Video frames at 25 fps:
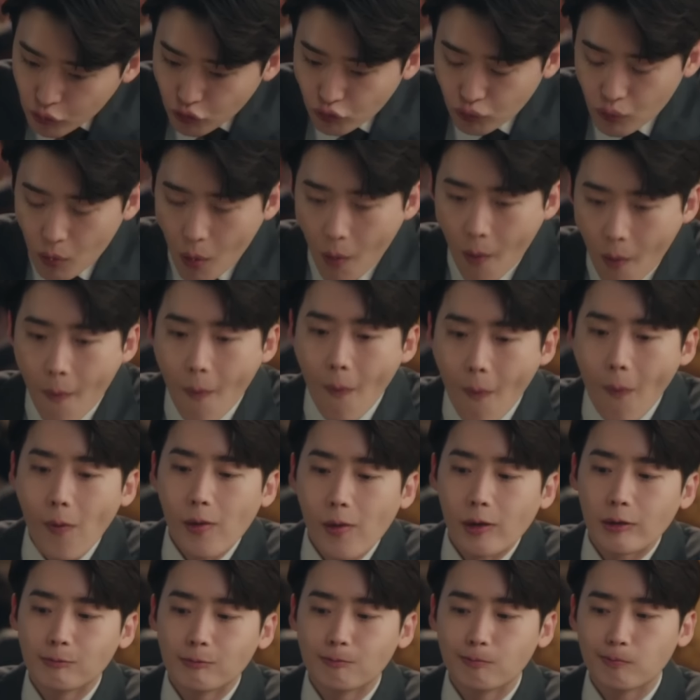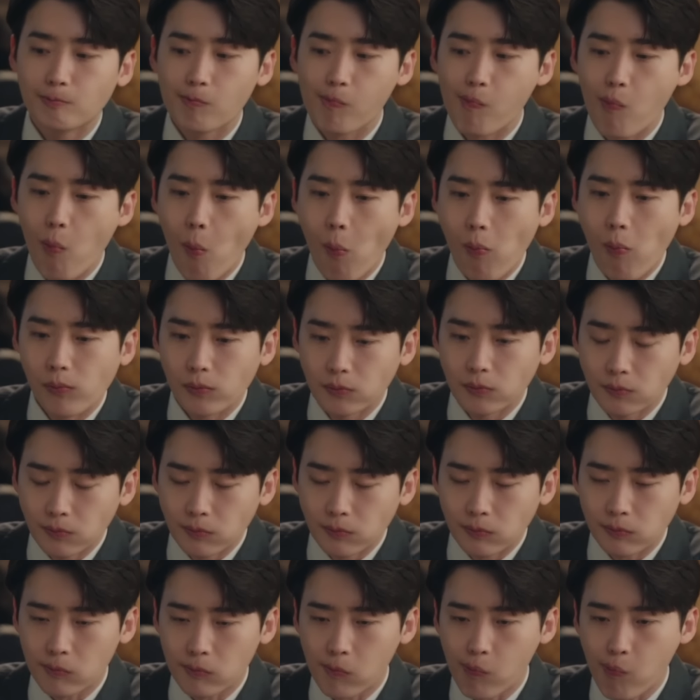Discussing this case,
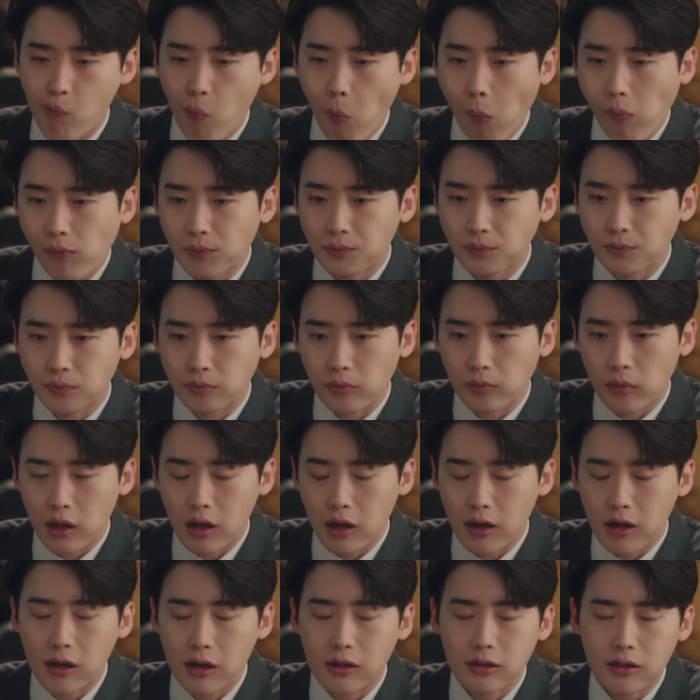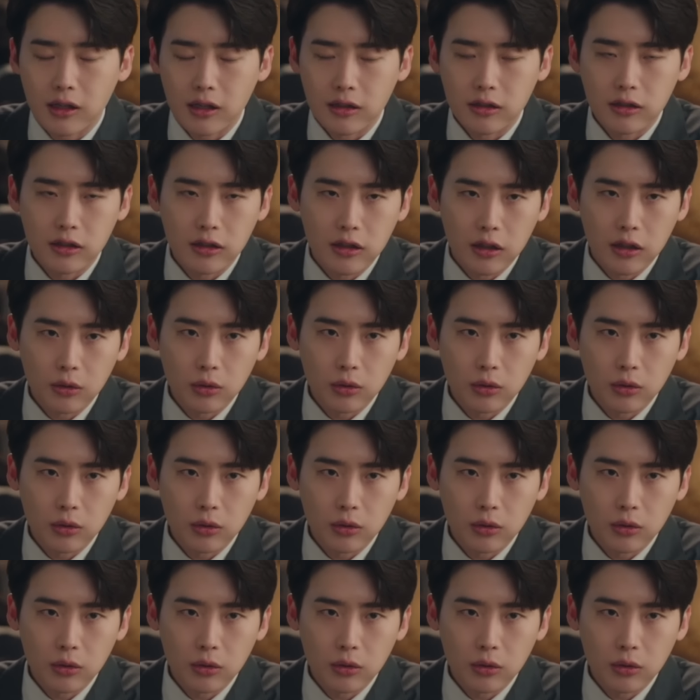Ahn Joo-hyung spoke with relief.